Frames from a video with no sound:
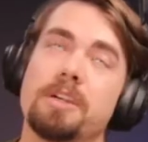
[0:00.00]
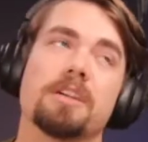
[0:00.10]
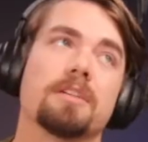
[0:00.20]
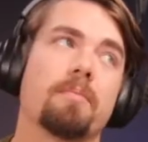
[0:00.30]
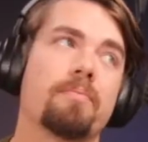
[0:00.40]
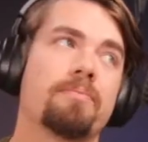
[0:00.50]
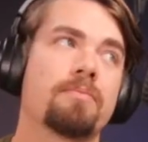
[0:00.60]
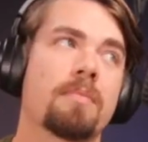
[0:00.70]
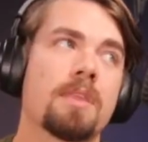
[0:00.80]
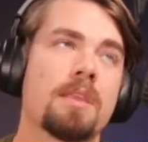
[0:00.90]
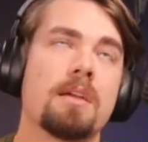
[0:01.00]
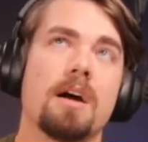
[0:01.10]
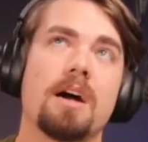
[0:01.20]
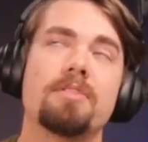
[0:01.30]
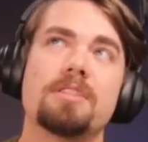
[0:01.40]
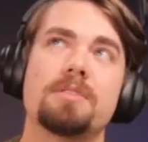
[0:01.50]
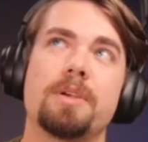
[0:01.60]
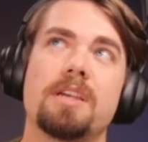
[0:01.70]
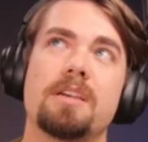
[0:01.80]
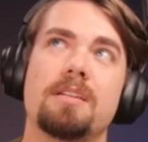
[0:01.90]
speaking, I've always
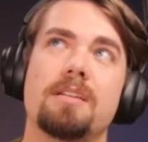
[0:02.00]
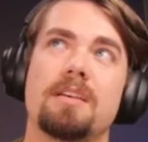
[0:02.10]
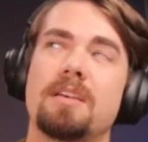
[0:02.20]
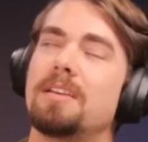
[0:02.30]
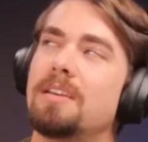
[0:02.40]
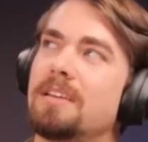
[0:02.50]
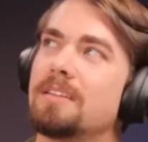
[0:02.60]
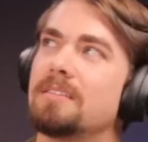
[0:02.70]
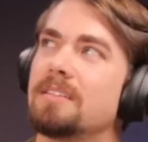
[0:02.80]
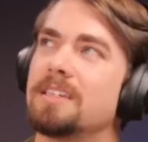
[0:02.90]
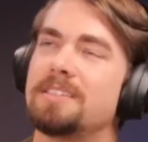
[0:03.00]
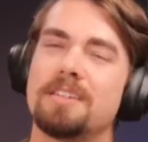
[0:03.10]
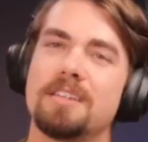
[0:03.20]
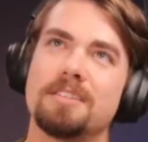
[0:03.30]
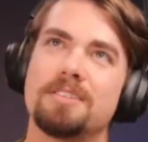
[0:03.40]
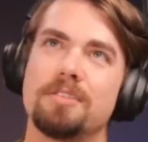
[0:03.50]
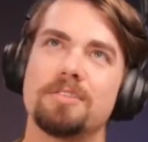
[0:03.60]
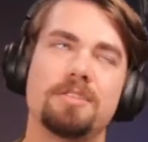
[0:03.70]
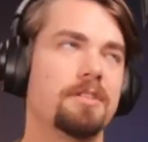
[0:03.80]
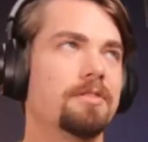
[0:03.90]
been, so
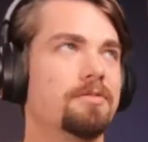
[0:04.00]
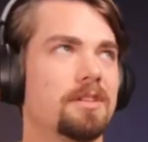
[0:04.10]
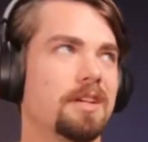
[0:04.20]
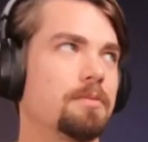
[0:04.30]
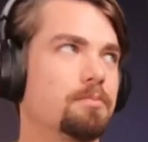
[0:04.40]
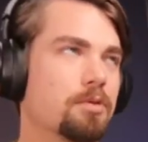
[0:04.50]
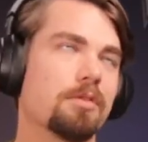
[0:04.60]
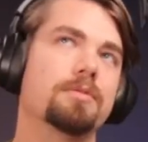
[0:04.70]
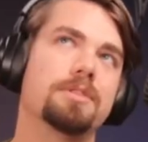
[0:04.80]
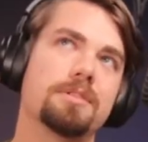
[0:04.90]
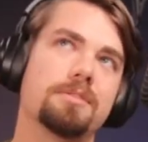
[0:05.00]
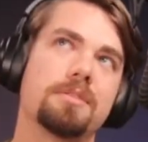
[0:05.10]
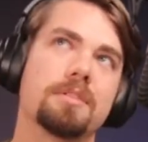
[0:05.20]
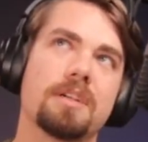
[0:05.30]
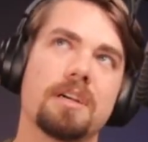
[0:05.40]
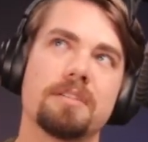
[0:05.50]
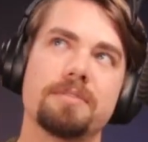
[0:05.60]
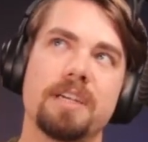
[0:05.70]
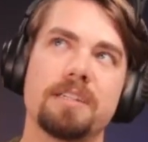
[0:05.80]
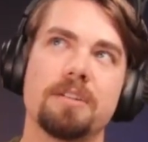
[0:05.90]
there's two different like approaches you could kind
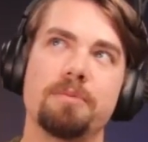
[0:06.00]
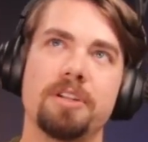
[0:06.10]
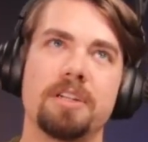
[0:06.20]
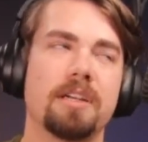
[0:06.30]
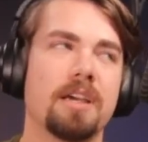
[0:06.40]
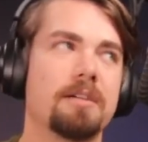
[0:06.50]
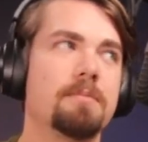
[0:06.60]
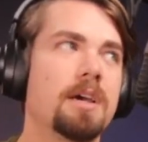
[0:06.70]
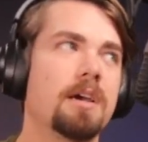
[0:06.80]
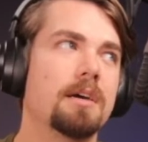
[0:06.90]
of take to building a game.